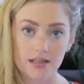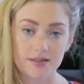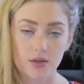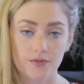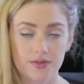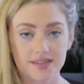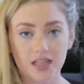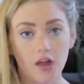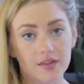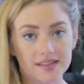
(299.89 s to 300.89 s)
So So if your
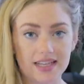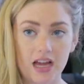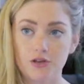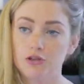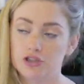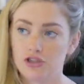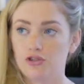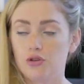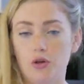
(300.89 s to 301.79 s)
stealth is down, you can just